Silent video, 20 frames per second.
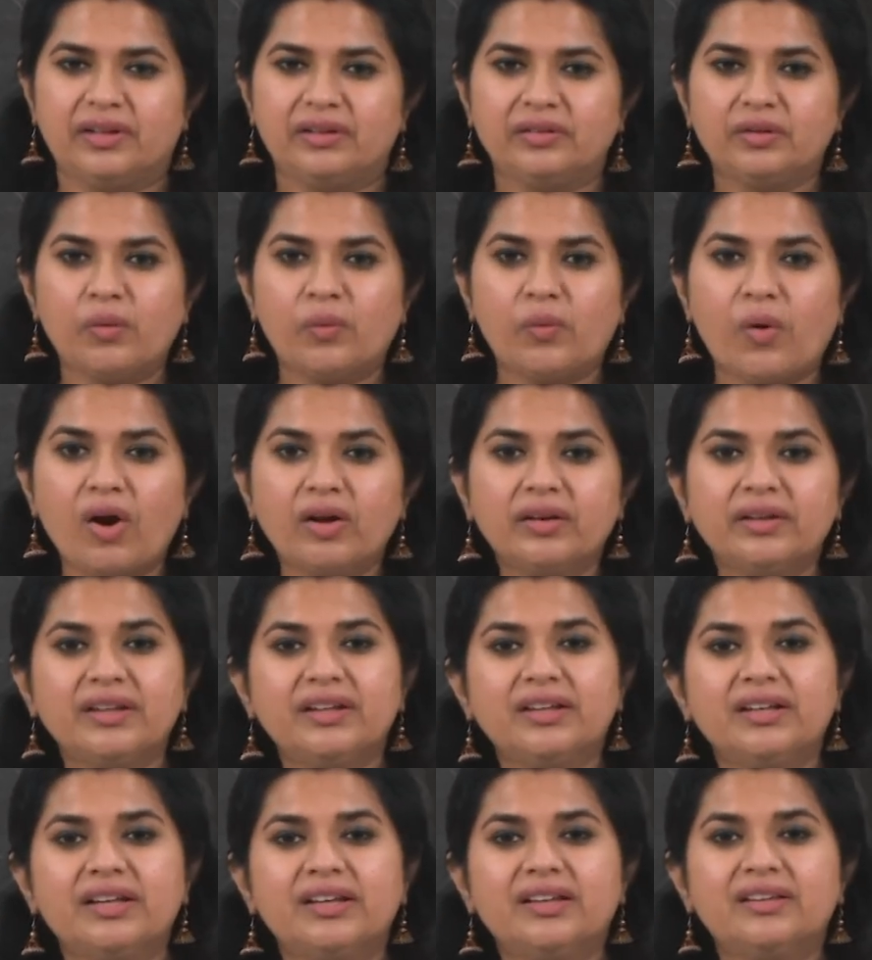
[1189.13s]
So,
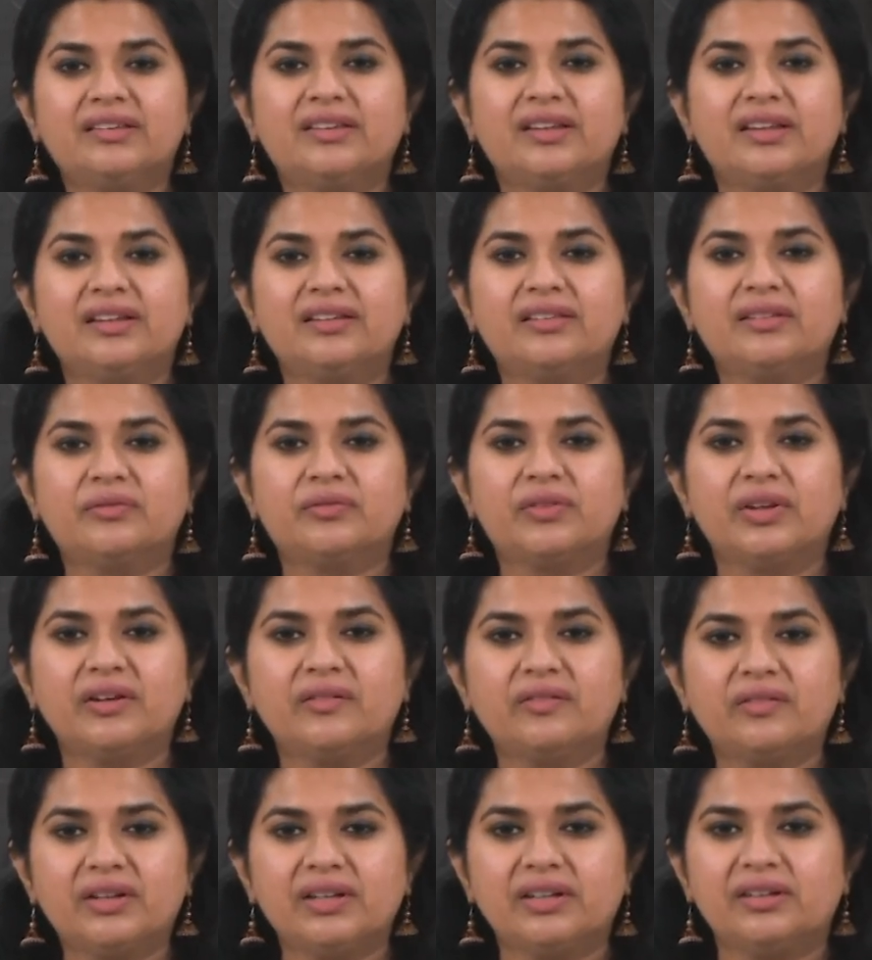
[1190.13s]
walking is his
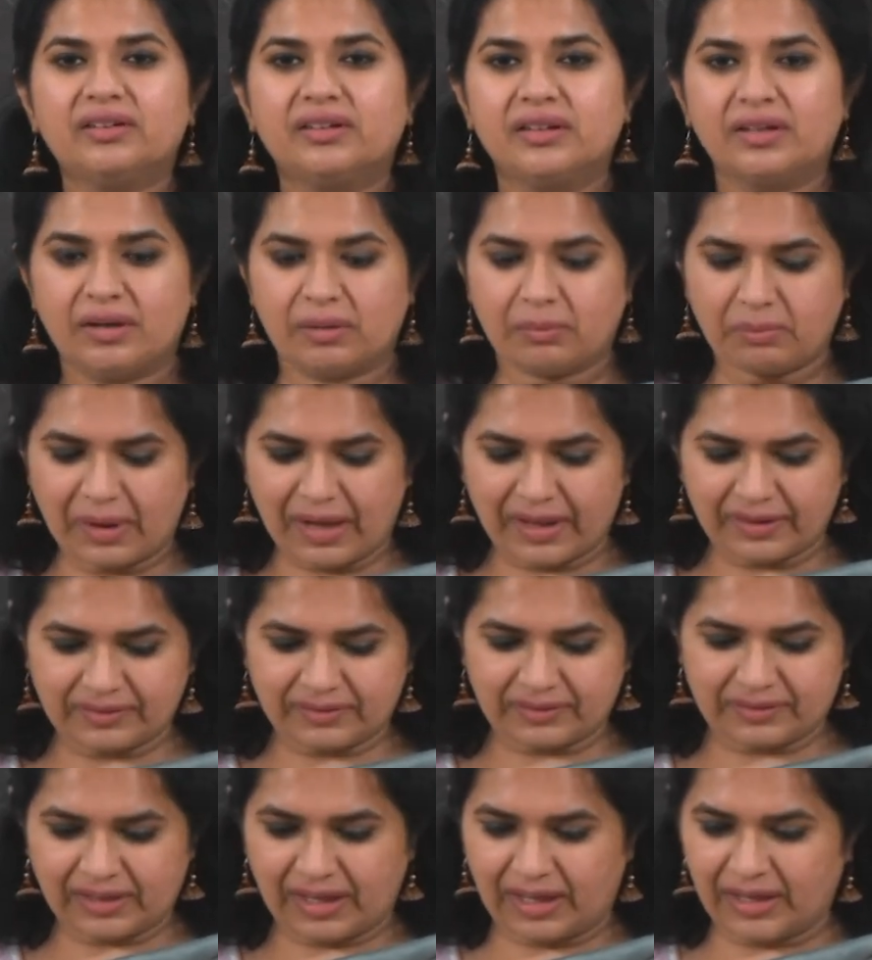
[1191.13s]
favorite
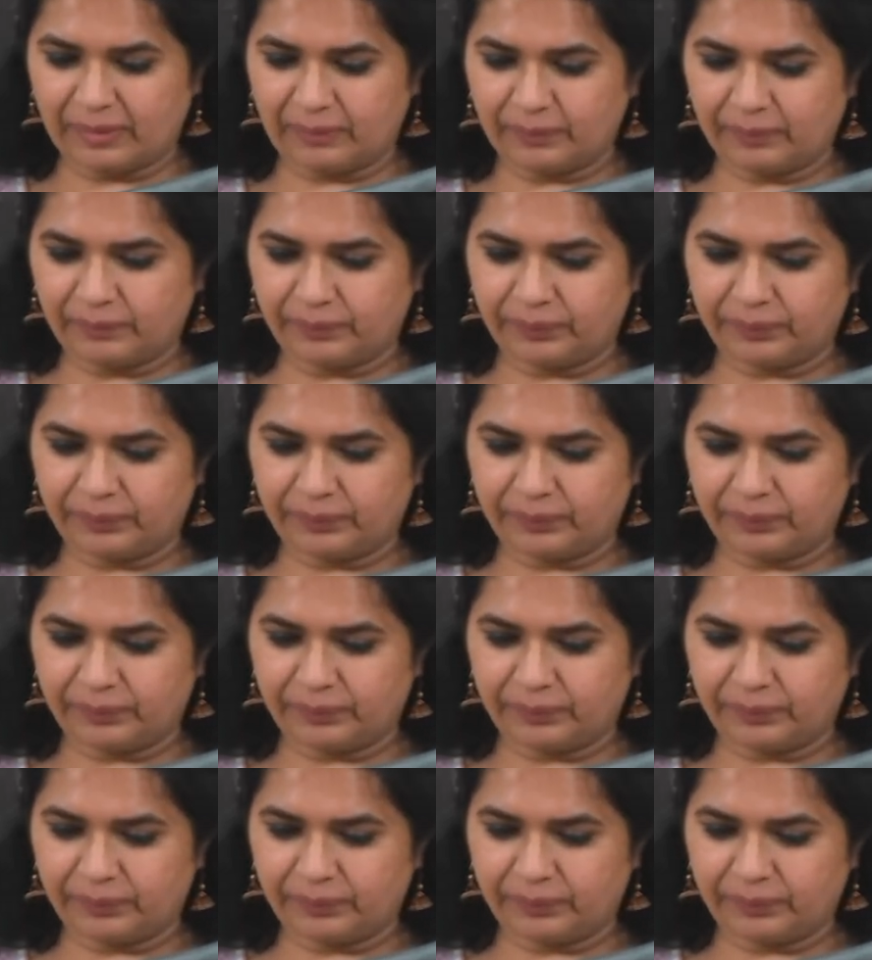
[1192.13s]
pastime.